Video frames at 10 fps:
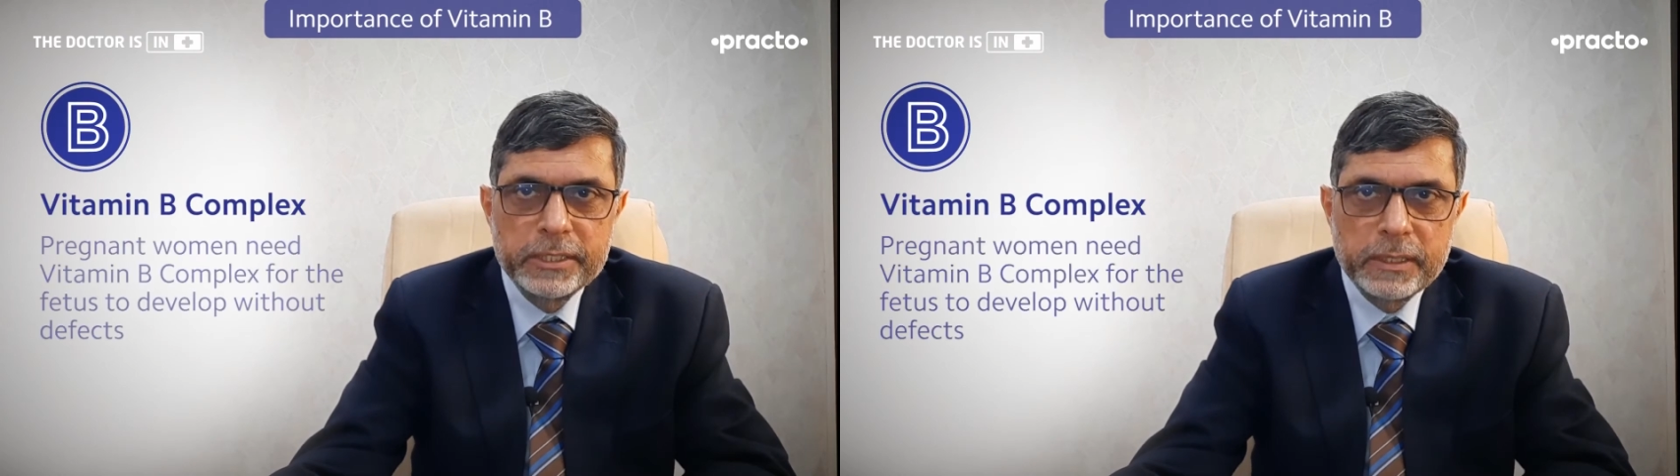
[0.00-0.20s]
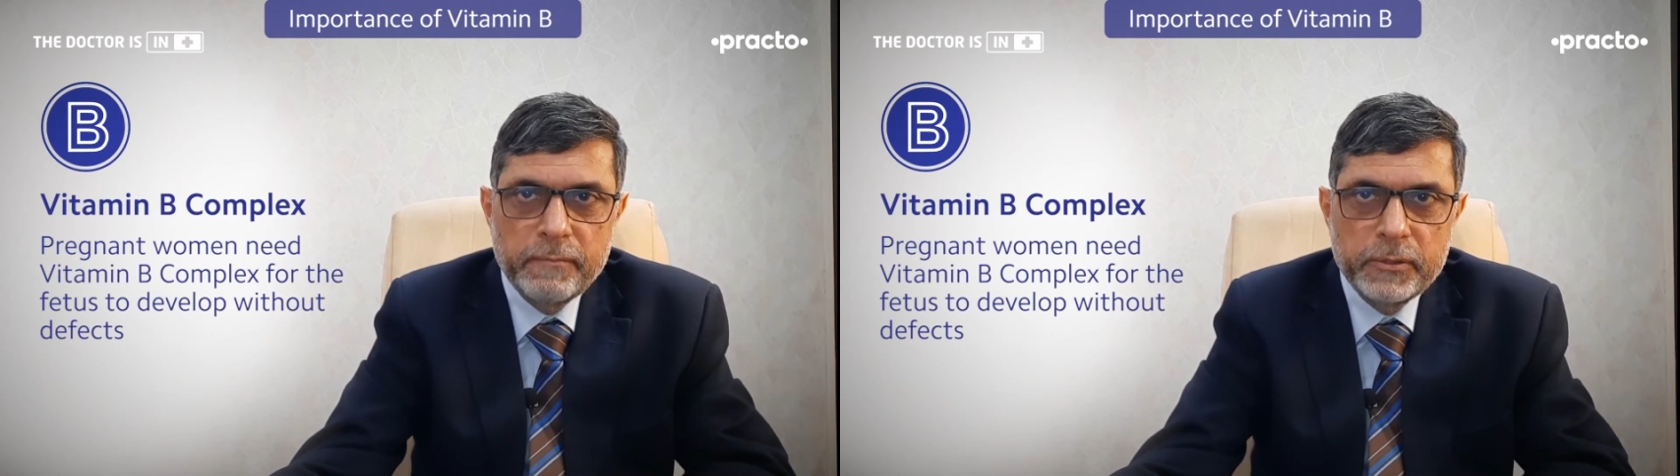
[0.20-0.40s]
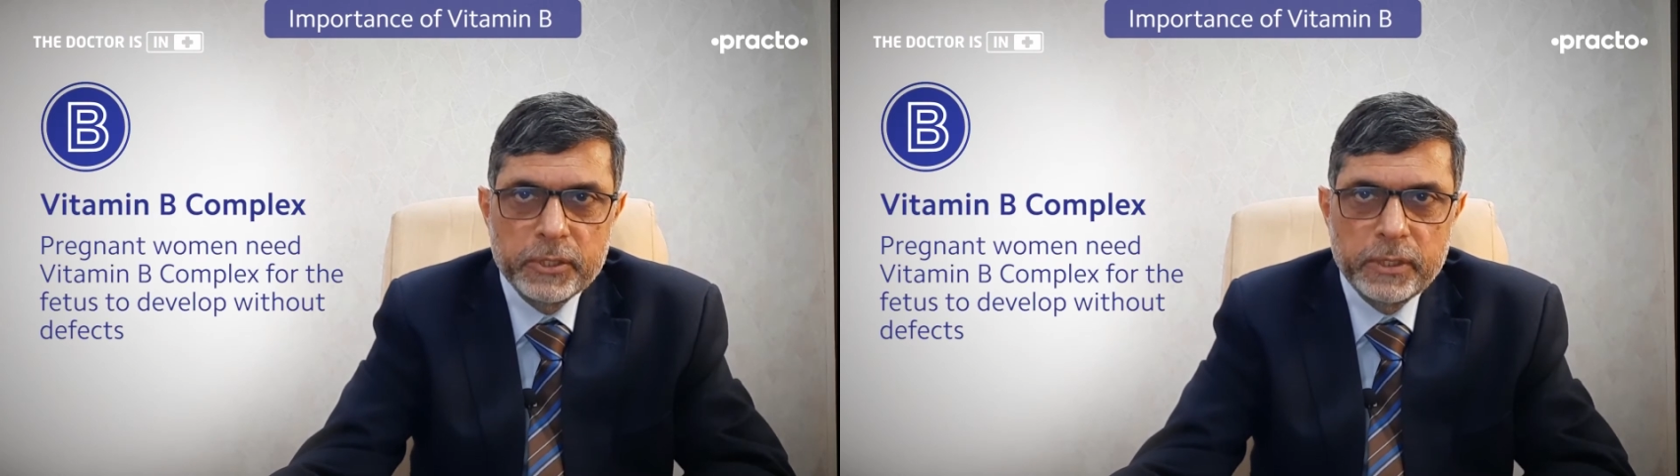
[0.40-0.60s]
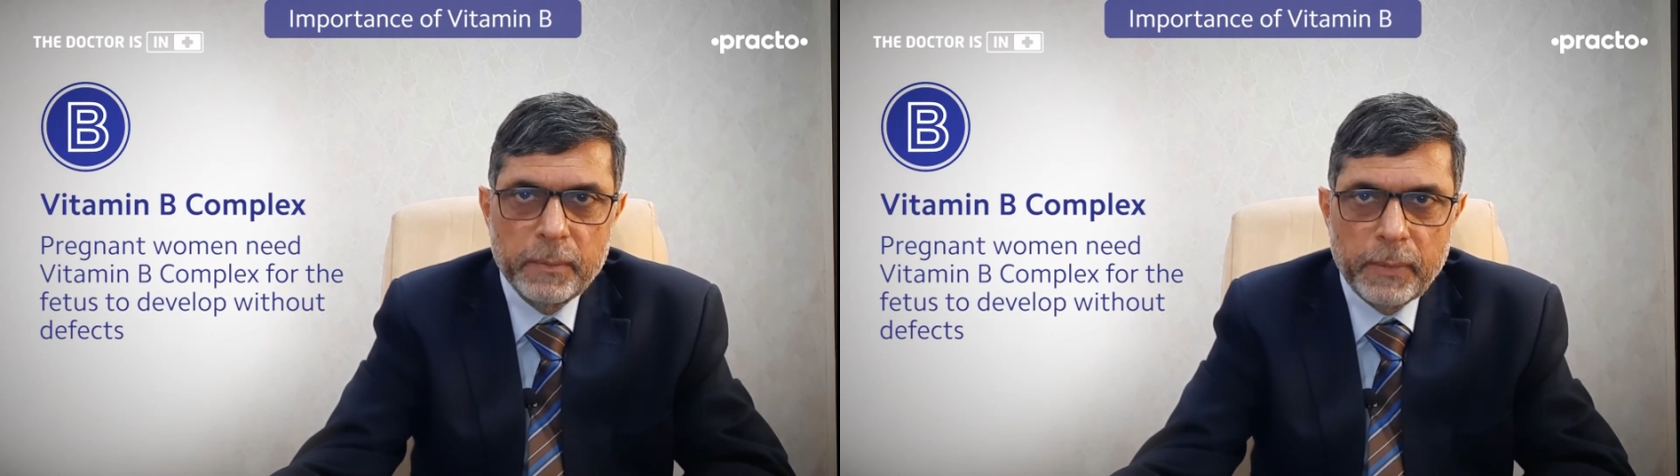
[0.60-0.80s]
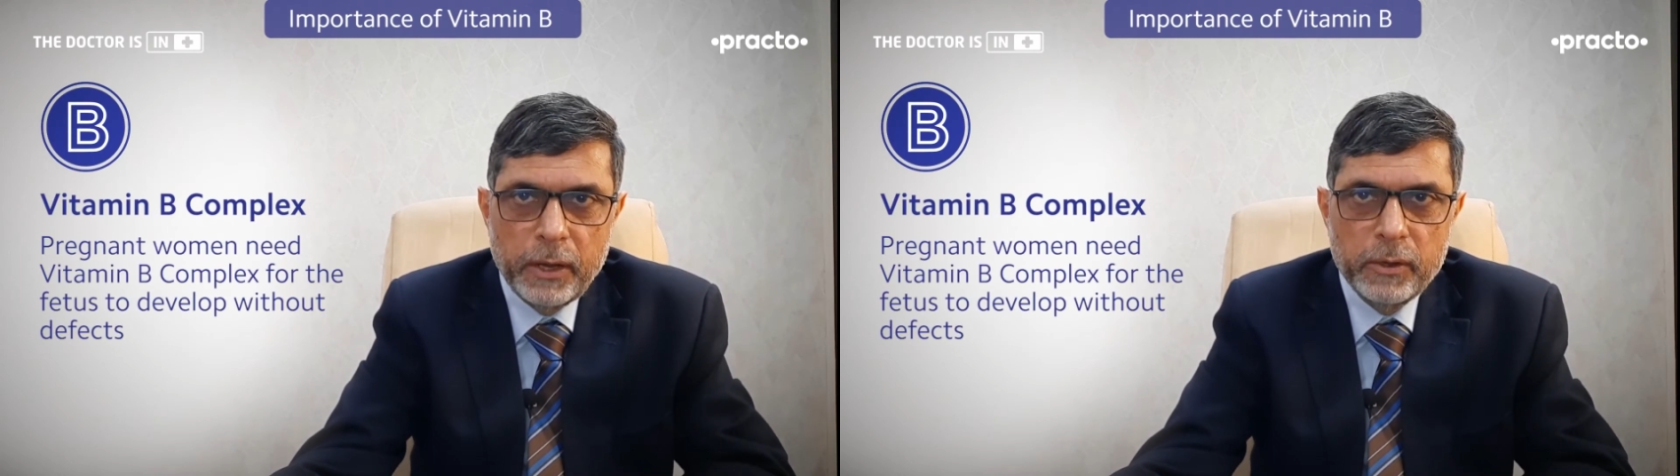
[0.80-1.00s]
sufficient
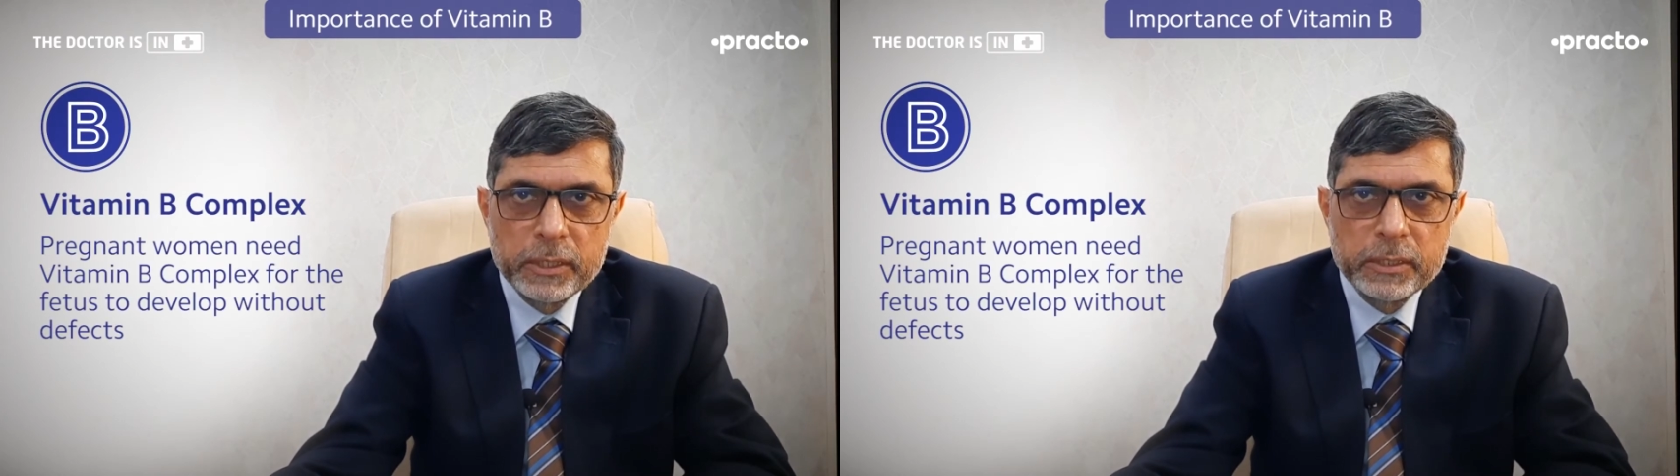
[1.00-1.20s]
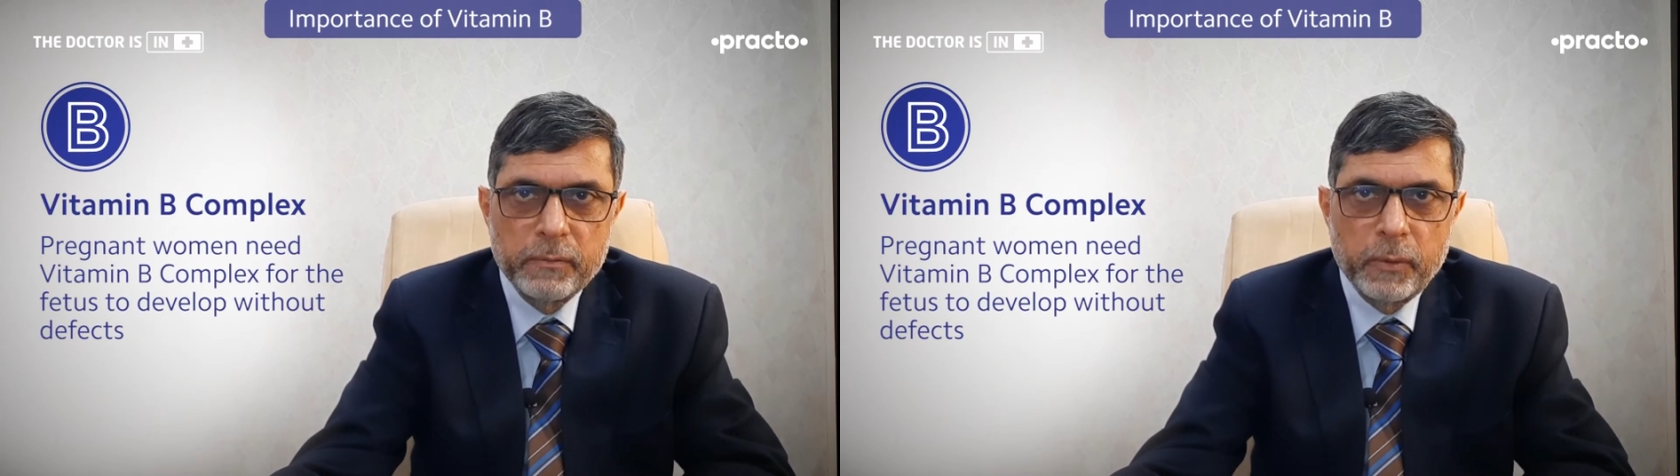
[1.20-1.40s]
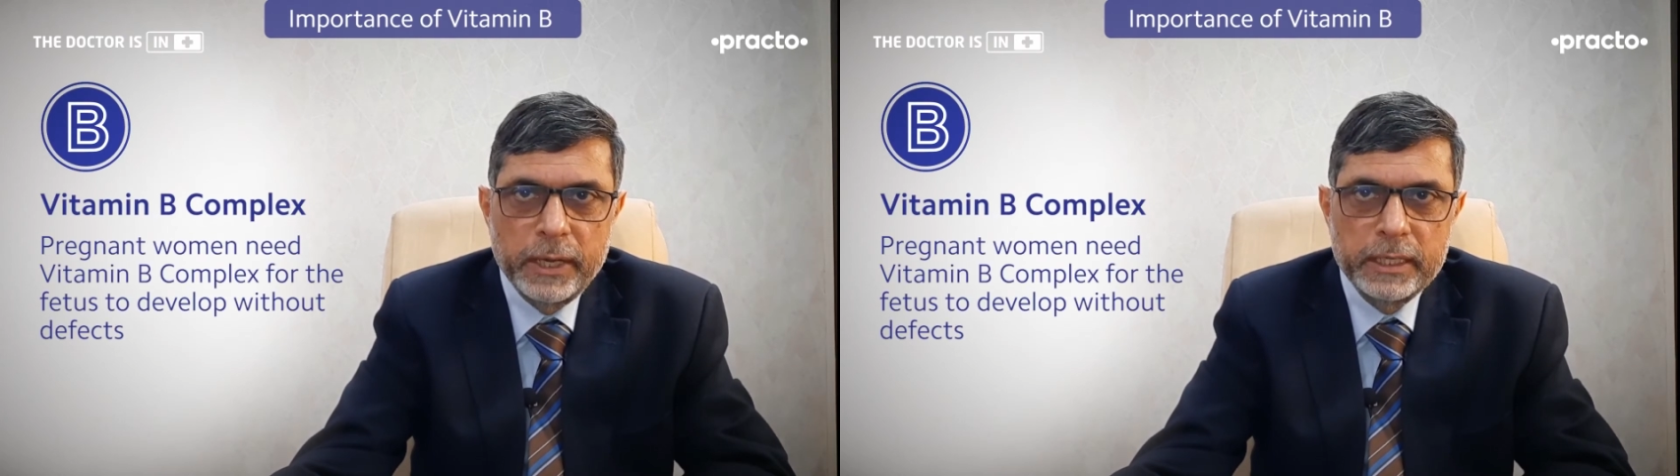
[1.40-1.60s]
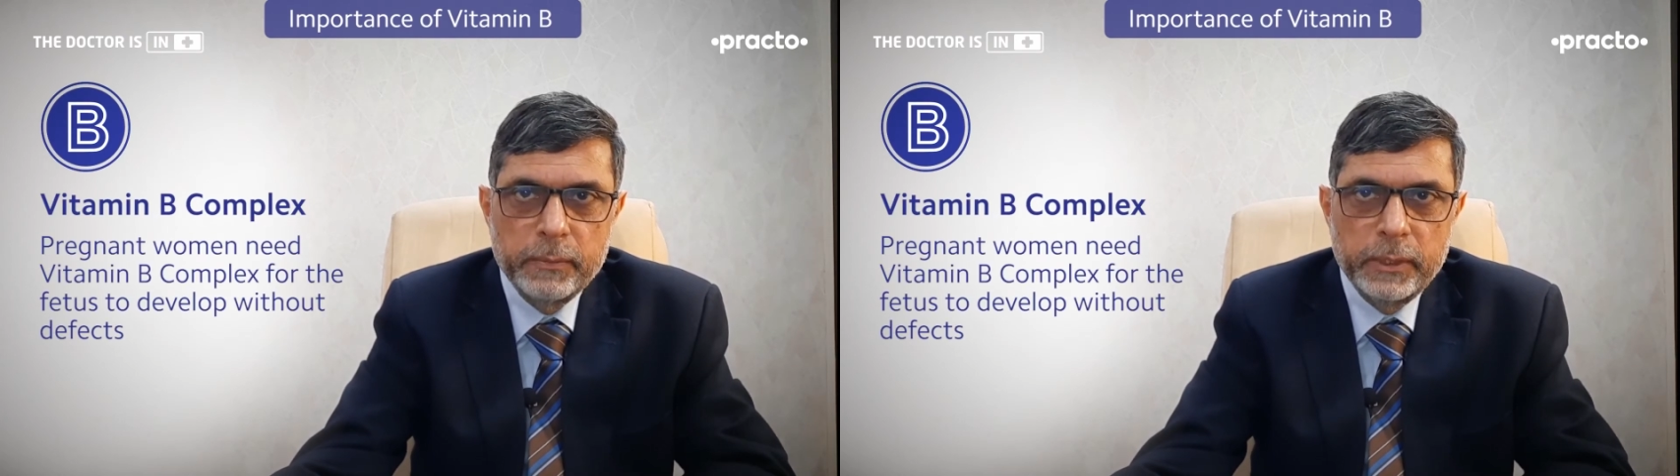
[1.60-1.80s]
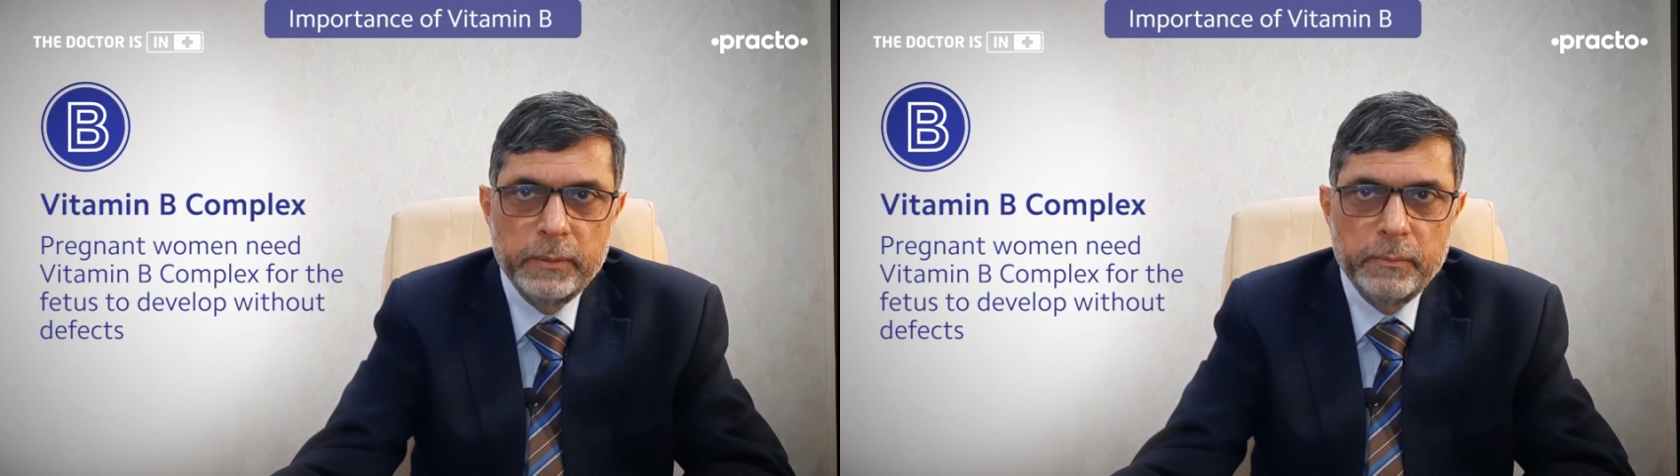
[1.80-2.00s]
amounts of
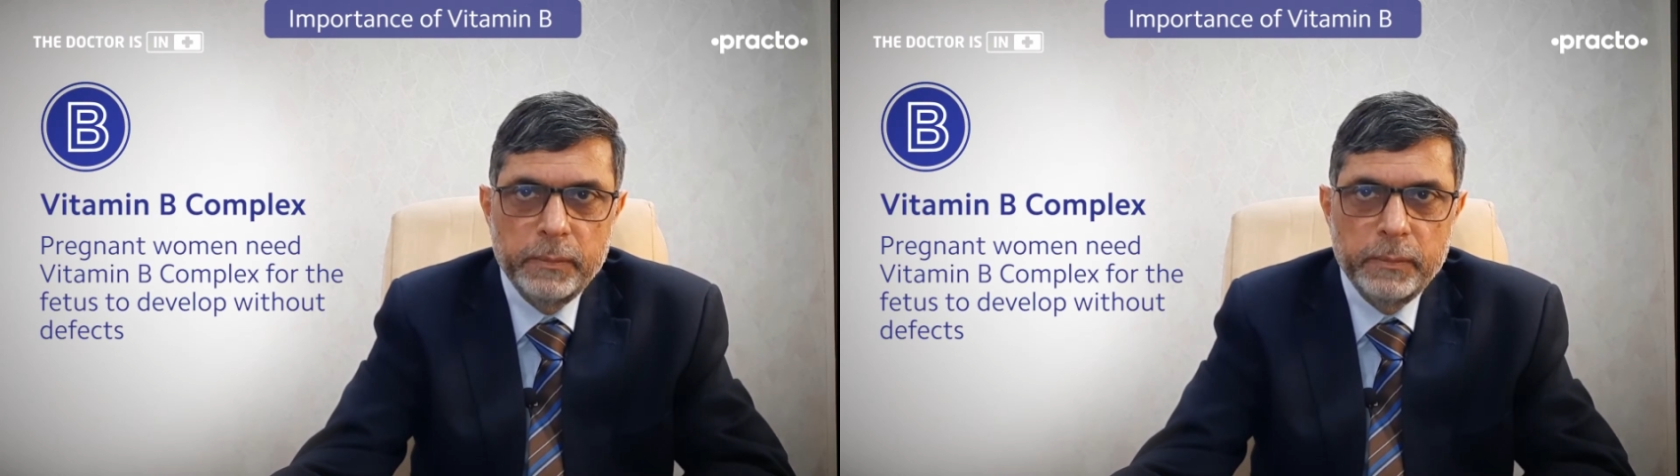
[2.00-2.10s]
vitamin